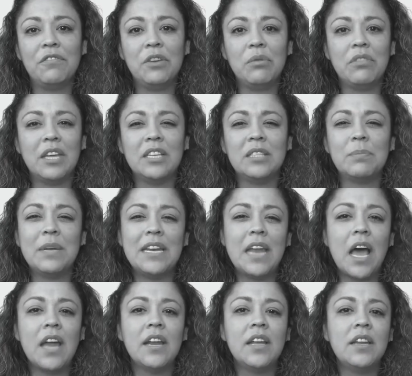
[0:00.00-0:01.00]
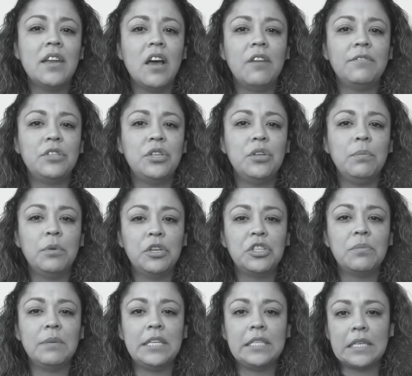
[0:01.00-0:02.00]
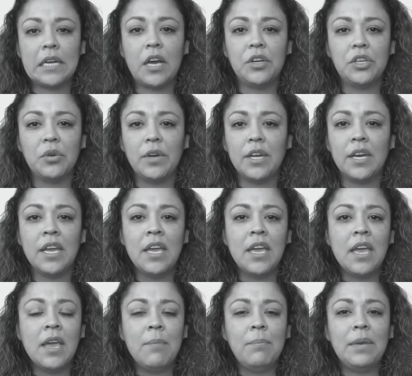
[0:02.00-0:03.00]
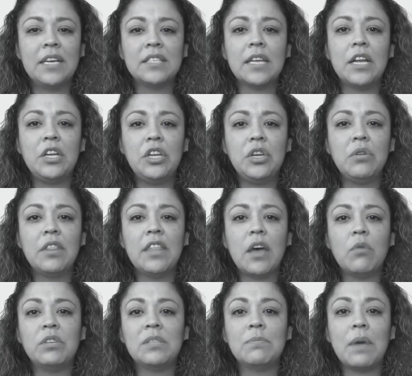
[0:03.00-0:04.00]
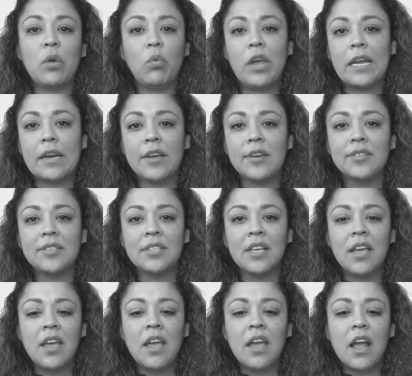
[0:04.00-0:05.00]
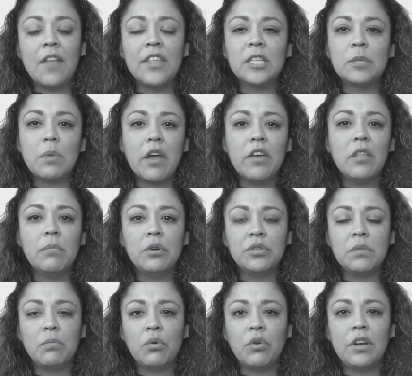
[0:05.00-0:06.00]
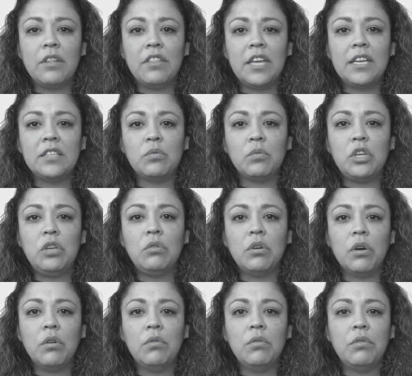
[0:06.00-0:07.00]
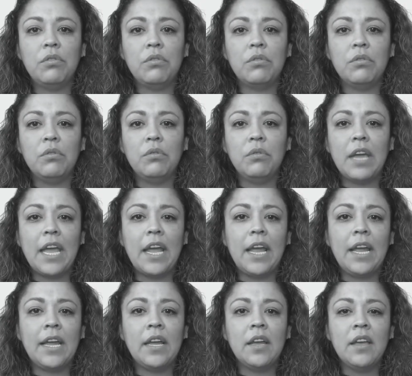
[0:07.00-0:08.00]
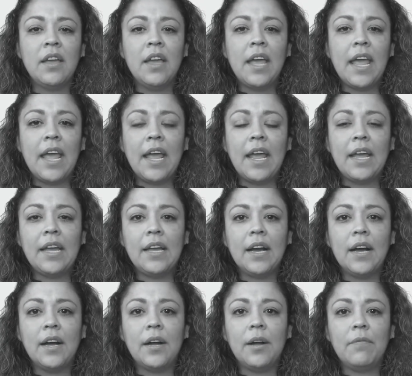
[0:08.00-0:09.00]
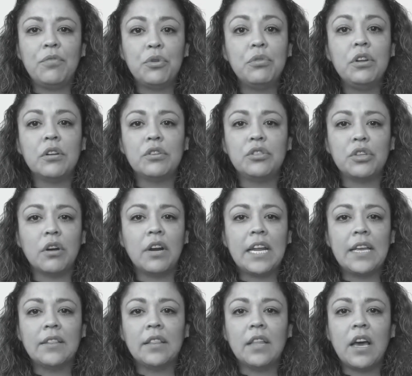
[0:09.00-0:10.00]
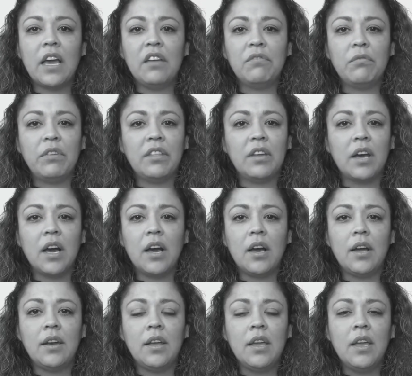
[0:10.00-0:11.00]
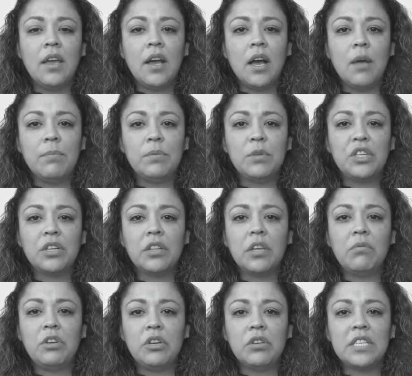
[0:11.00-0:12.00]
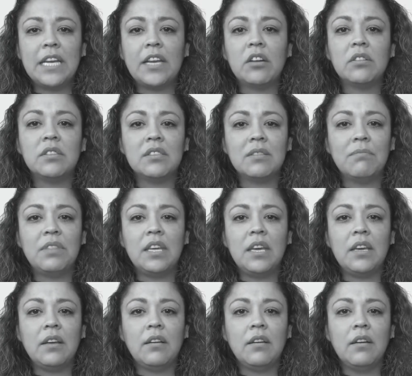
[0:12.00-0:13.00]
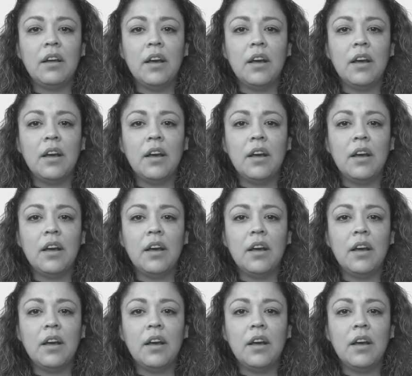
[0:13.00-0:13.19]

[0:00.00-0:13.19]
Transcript: few things, but not enough to push me to not do it, because I knew that was my weakness. And that's probably the most important thing, is when you go through through your journey in life with God, particularly when you're taking on something